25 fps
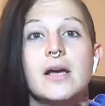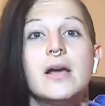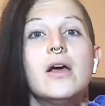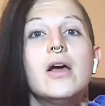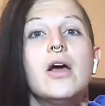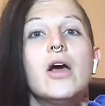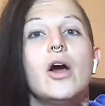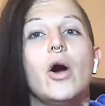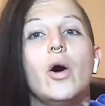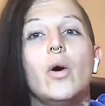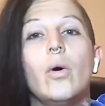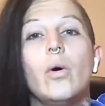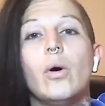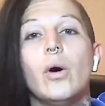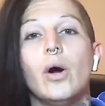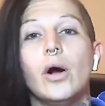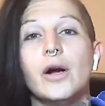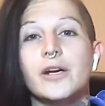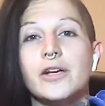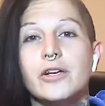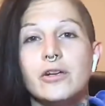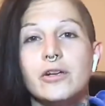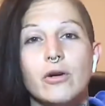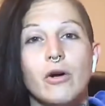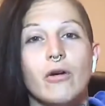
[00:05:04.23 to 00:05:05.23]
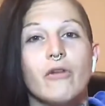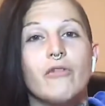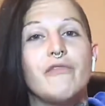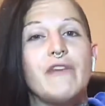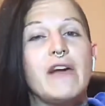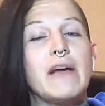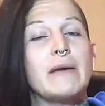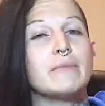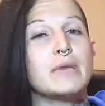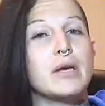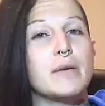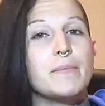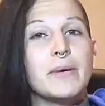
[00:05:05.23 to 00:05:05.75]
or,
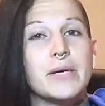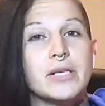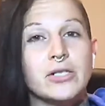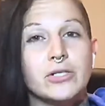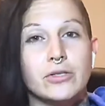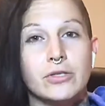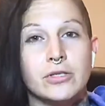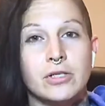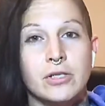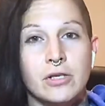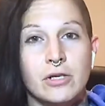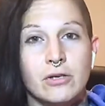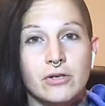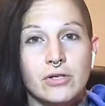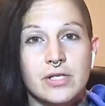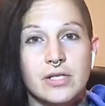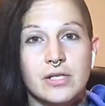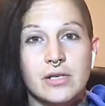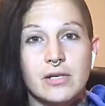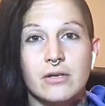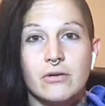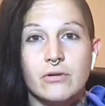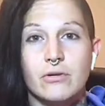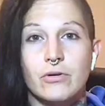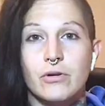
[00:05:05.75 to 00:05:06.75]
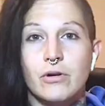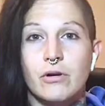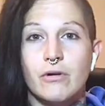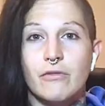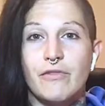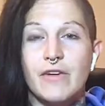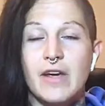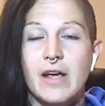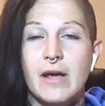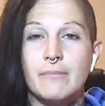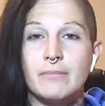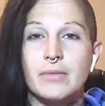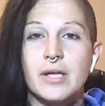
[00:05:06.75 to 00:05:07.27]
family pictures of your
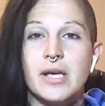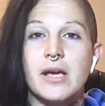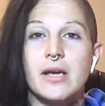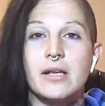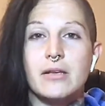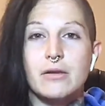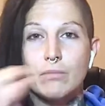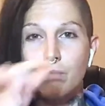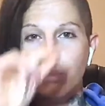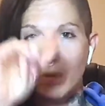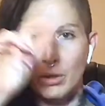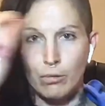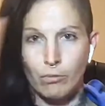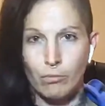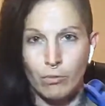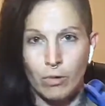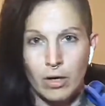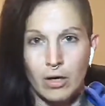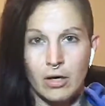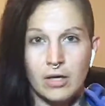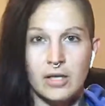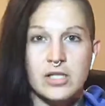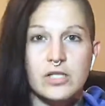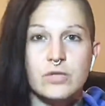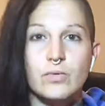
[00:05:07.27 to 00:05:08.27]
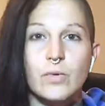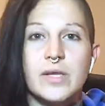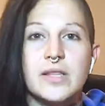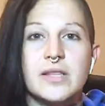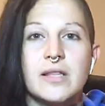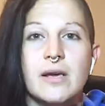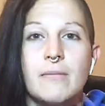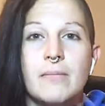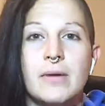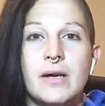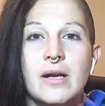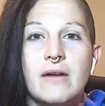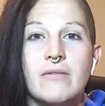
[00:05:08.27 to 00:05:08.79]
family and put words with them
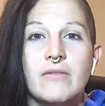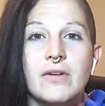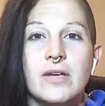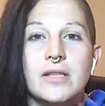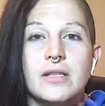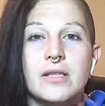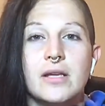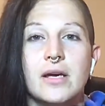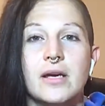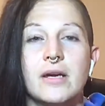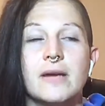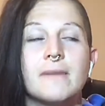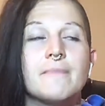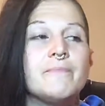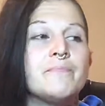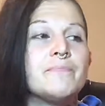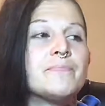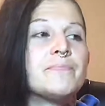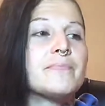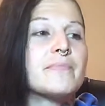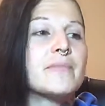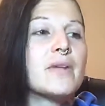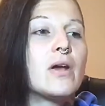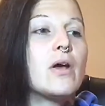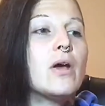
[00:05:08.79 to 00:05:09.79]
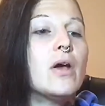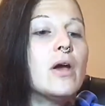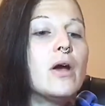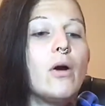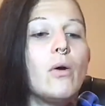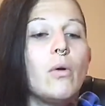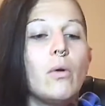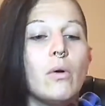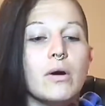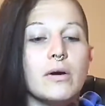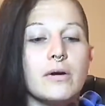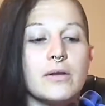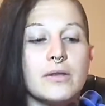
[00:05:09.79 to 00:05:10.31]
and everything,
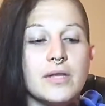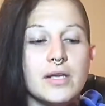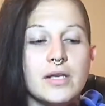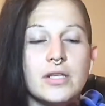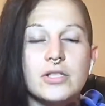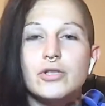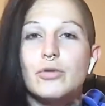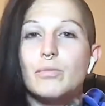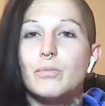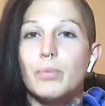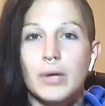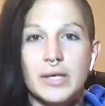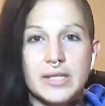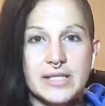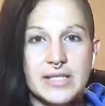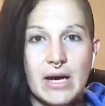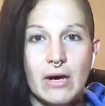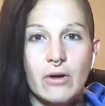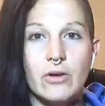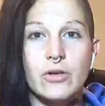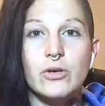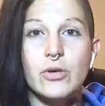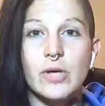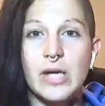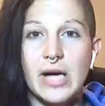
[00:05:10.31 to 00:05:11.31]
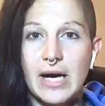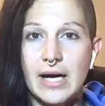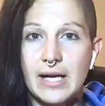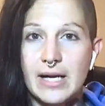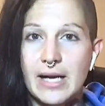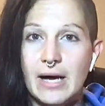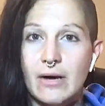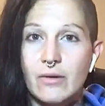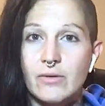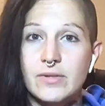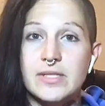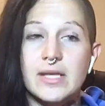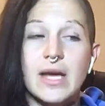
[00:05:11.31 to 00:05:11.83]
or things you print out and you cut
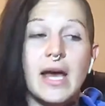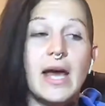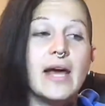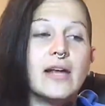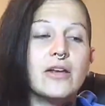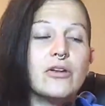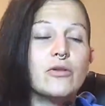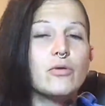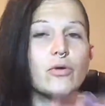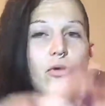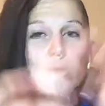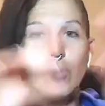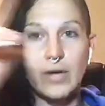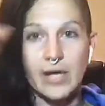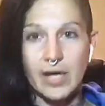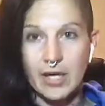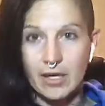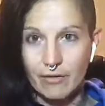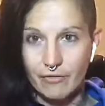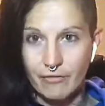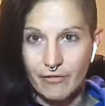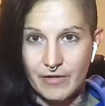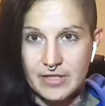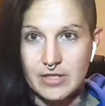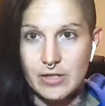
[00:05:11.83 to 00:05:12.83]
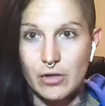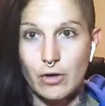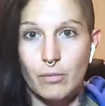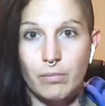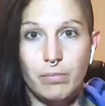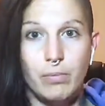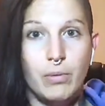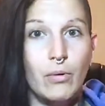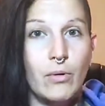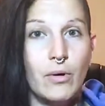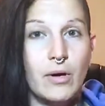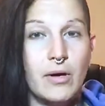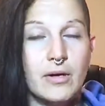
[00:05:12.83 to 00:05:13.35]
out and you create a physical
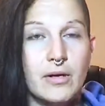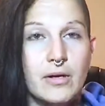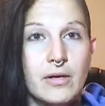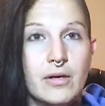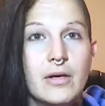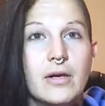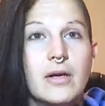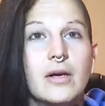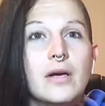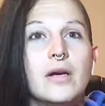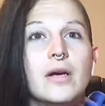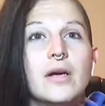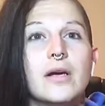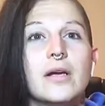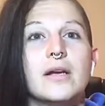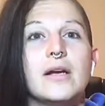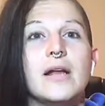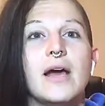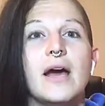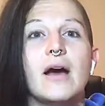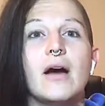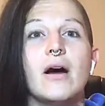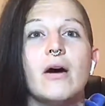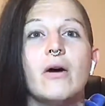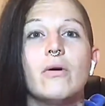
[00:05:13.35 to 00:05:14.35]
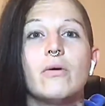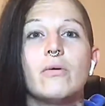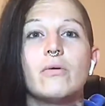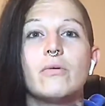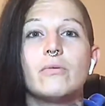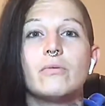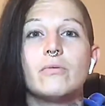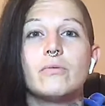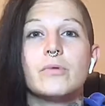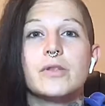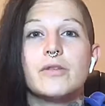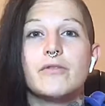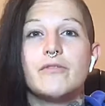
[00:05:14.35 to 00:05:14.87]
board. Now,
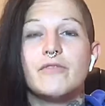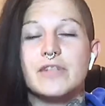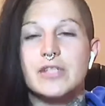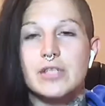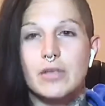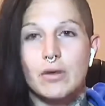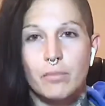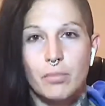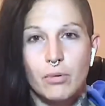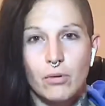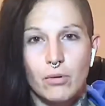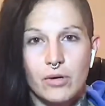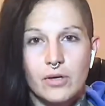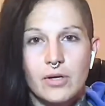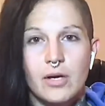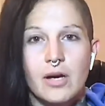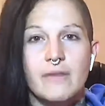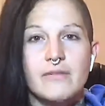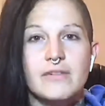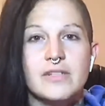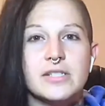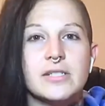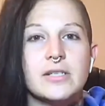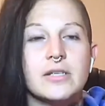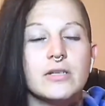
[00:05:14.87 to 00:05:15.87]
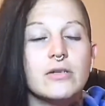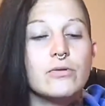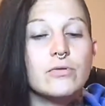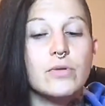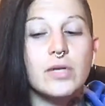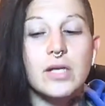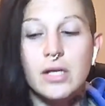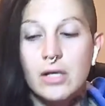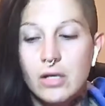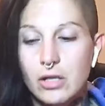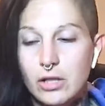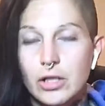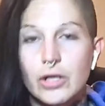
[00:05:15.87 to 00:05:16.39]
with a physical board, obviously you need
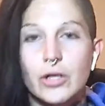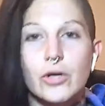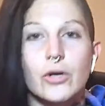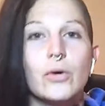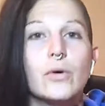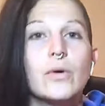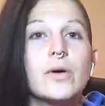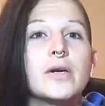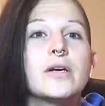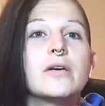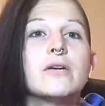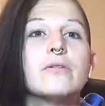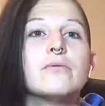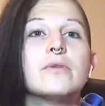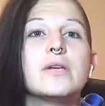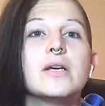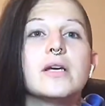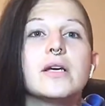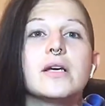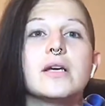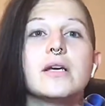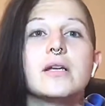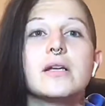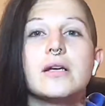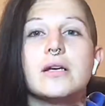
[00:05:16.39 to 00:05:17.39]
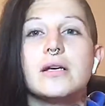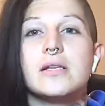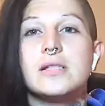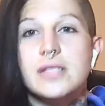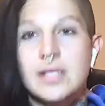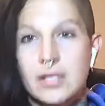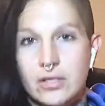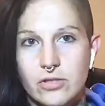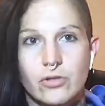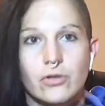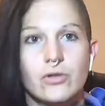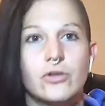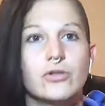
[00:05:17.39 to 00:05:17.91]
glue, you need
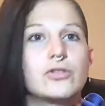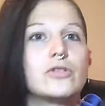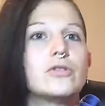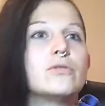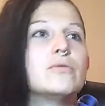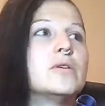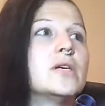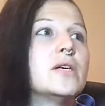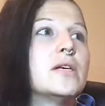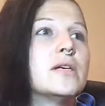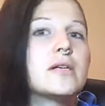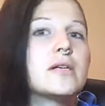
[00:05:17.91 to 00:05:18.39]
scissors, you need